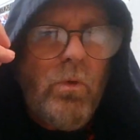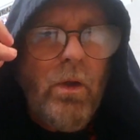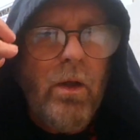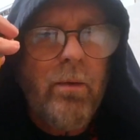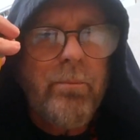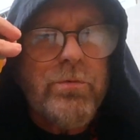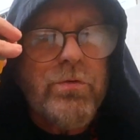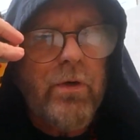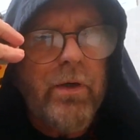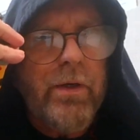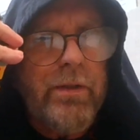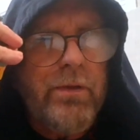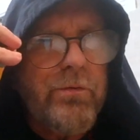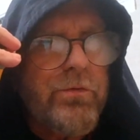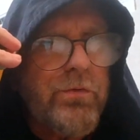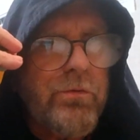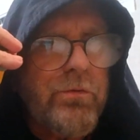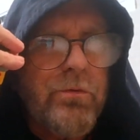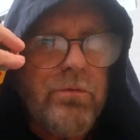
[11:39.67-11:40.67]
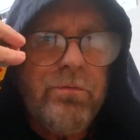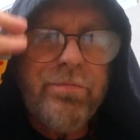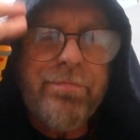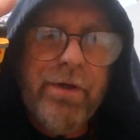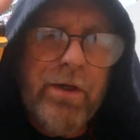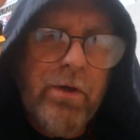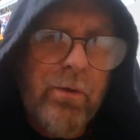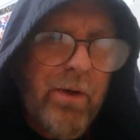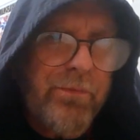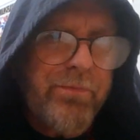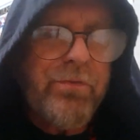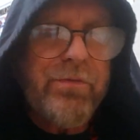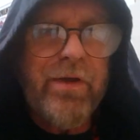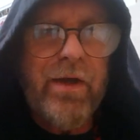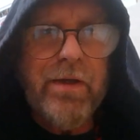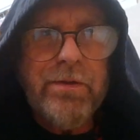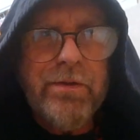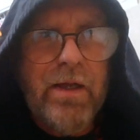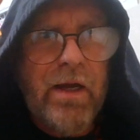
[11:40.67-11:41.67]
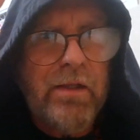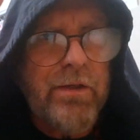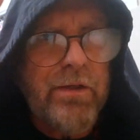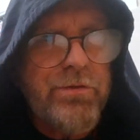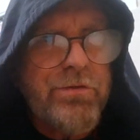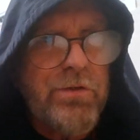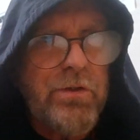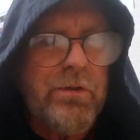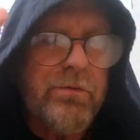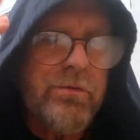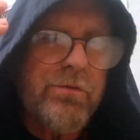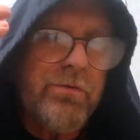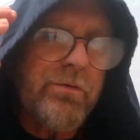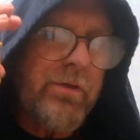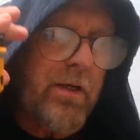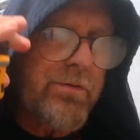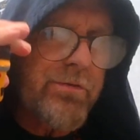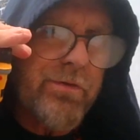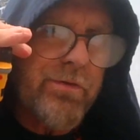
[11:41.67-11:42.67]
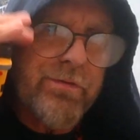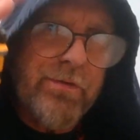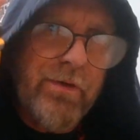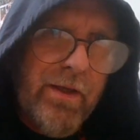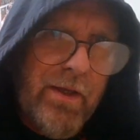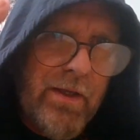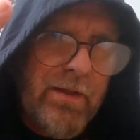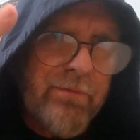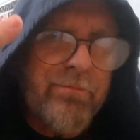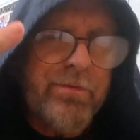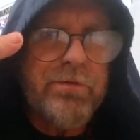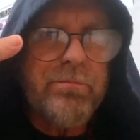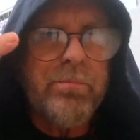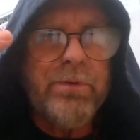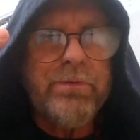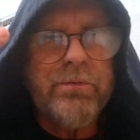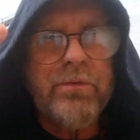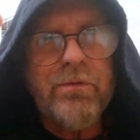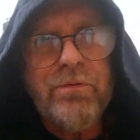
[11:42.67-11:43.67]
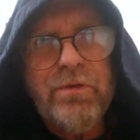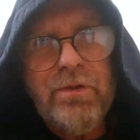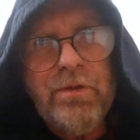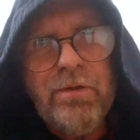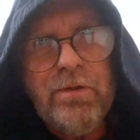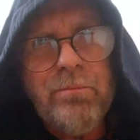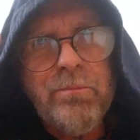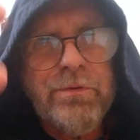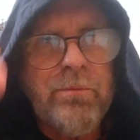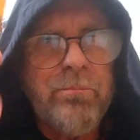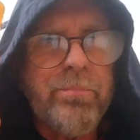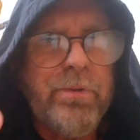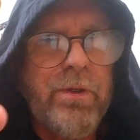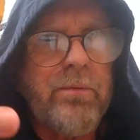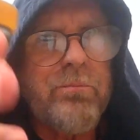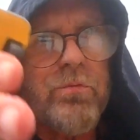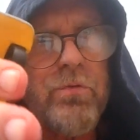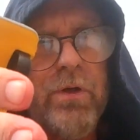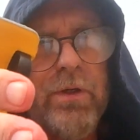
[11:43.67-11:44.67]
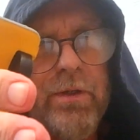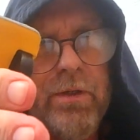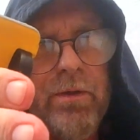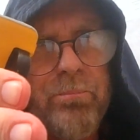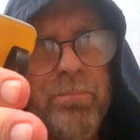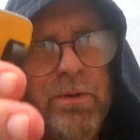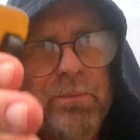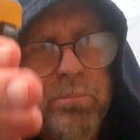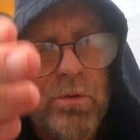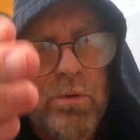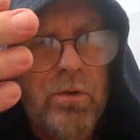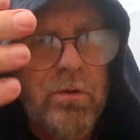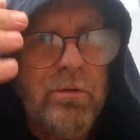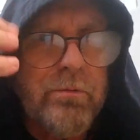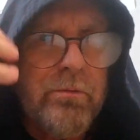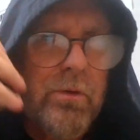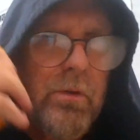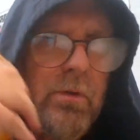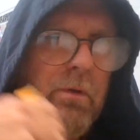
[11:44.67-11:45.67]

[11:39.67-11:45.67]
I'm trying to figure out the technology to not just Canvas, but the Teams, and try to get people on,